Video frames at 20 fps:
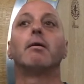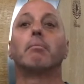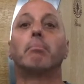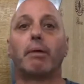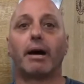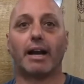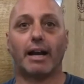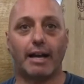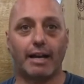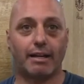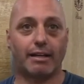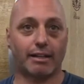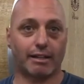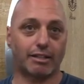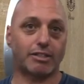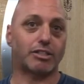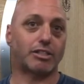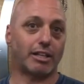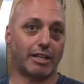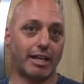but it
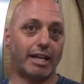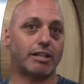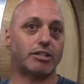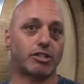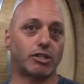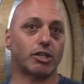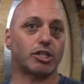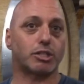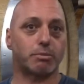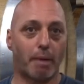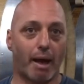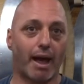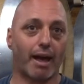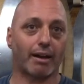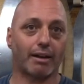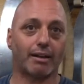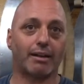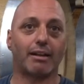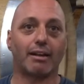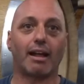needs to expand
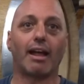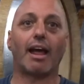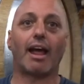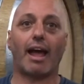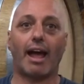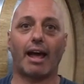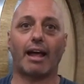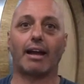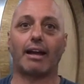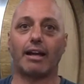and